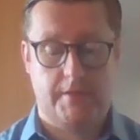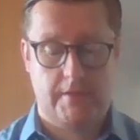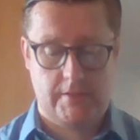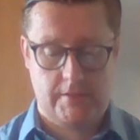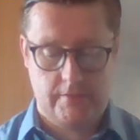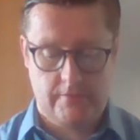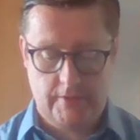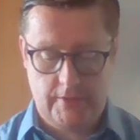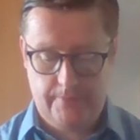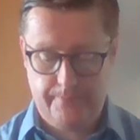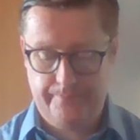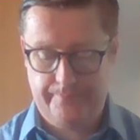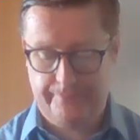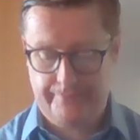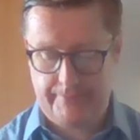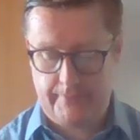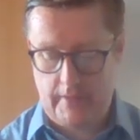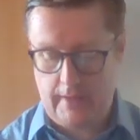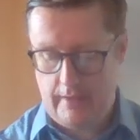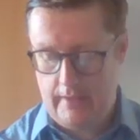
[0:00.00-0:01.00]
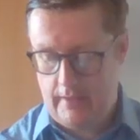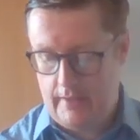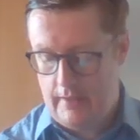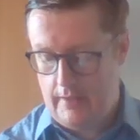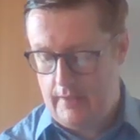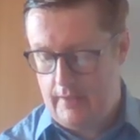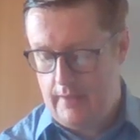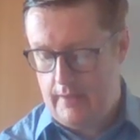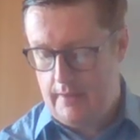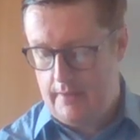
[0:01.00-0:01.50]
Percival.
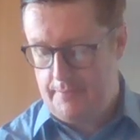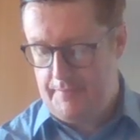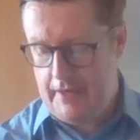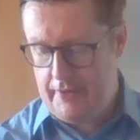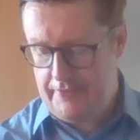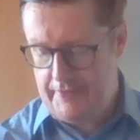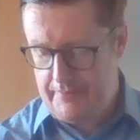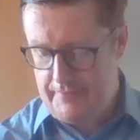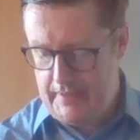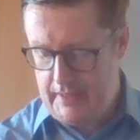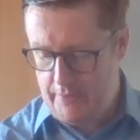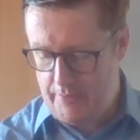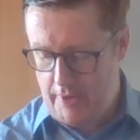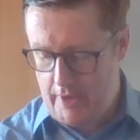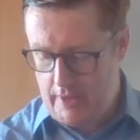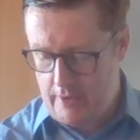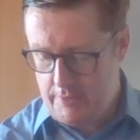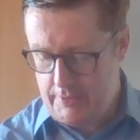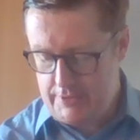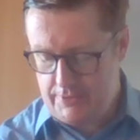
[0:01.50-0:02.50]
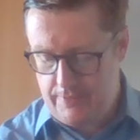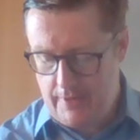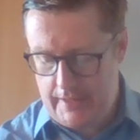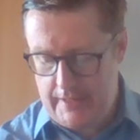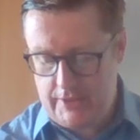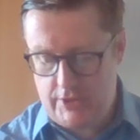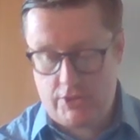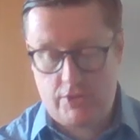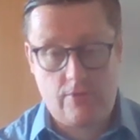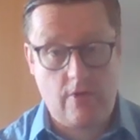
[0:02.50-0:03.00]
Melvin, meanwhile, was
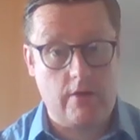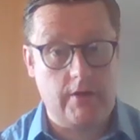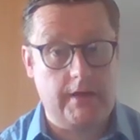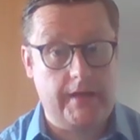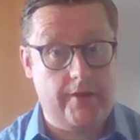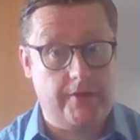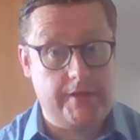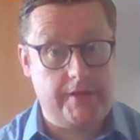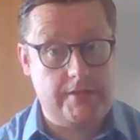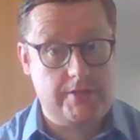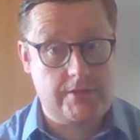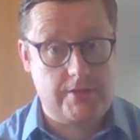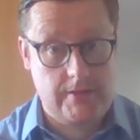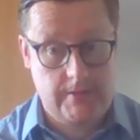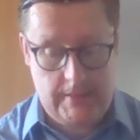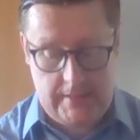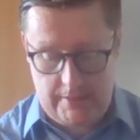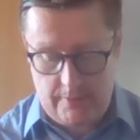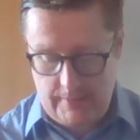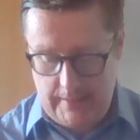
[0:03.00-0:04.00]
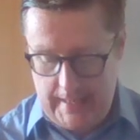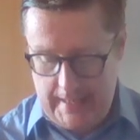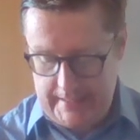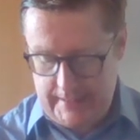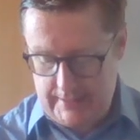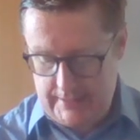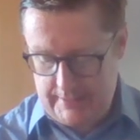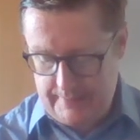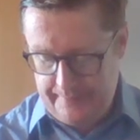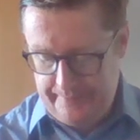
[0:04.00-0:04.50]
running strongly on his 2 little
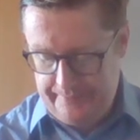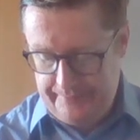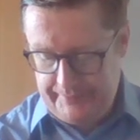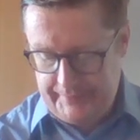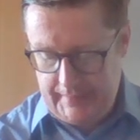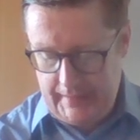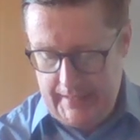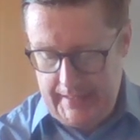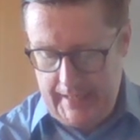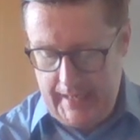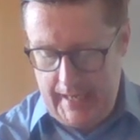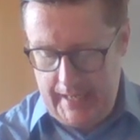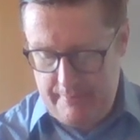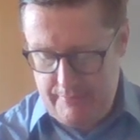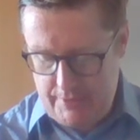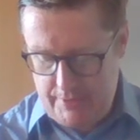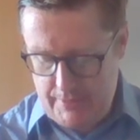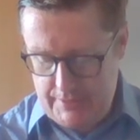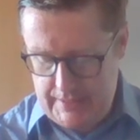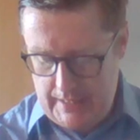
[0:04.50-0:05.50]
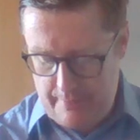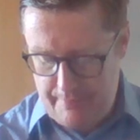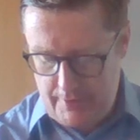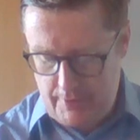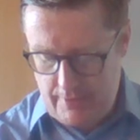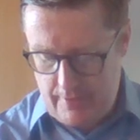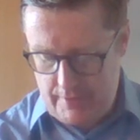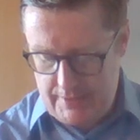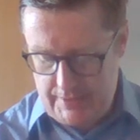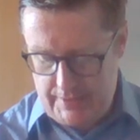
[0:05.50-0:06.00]
legs. He came to a zebra
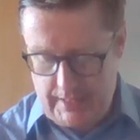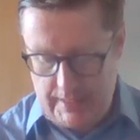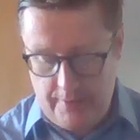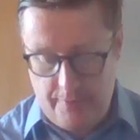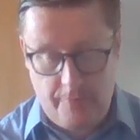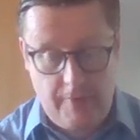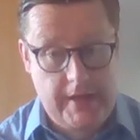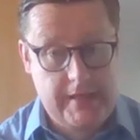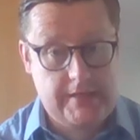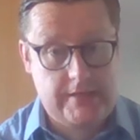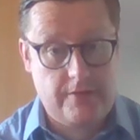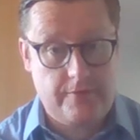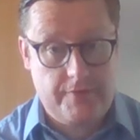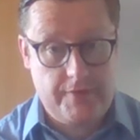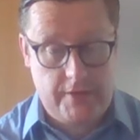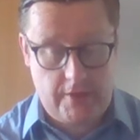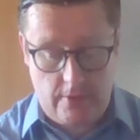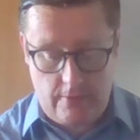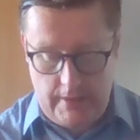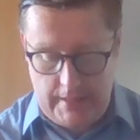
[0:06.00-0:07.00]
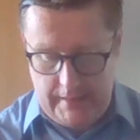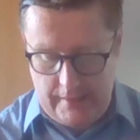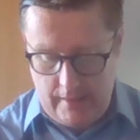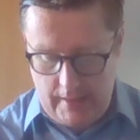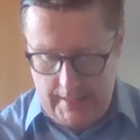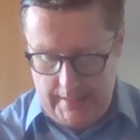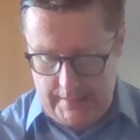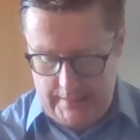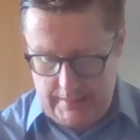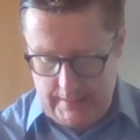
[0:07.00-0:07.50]
crossing and waited for the green
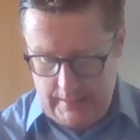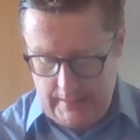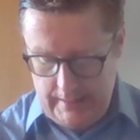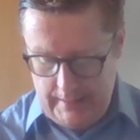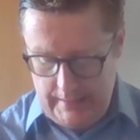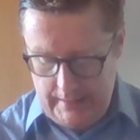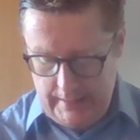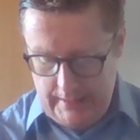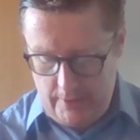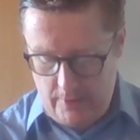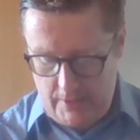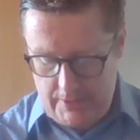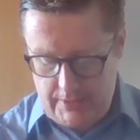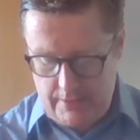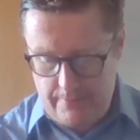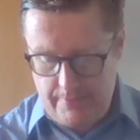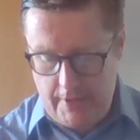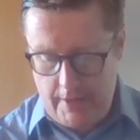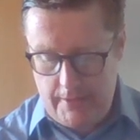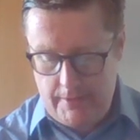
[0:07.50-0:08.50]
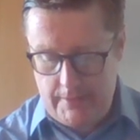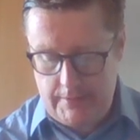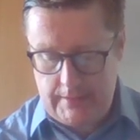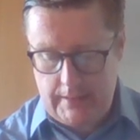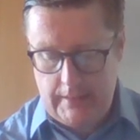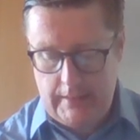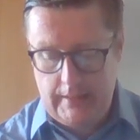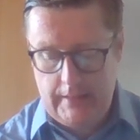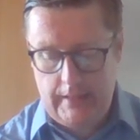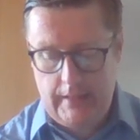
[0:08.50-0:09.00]
light. He crossed the road
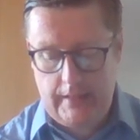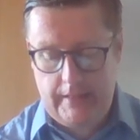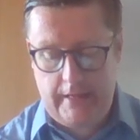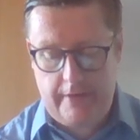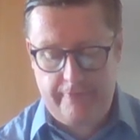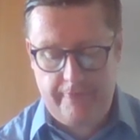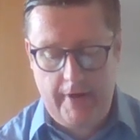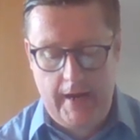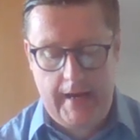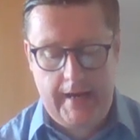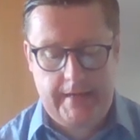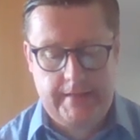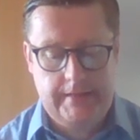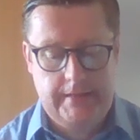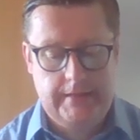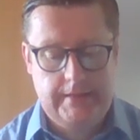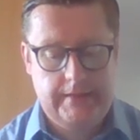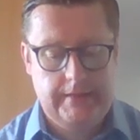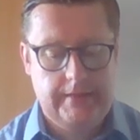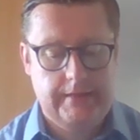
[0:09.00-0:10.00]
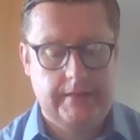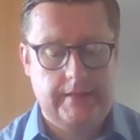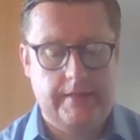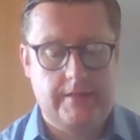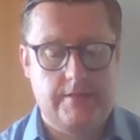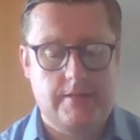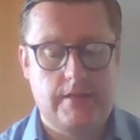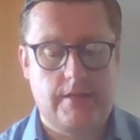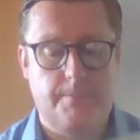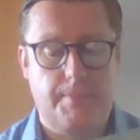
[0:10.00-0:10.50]
and then ran
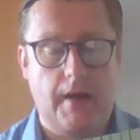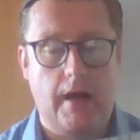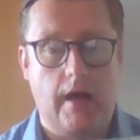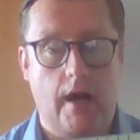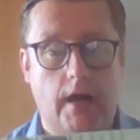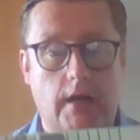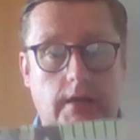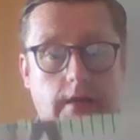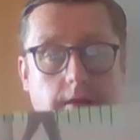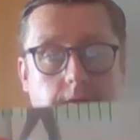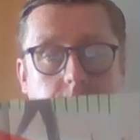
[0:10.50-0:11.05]
into the park.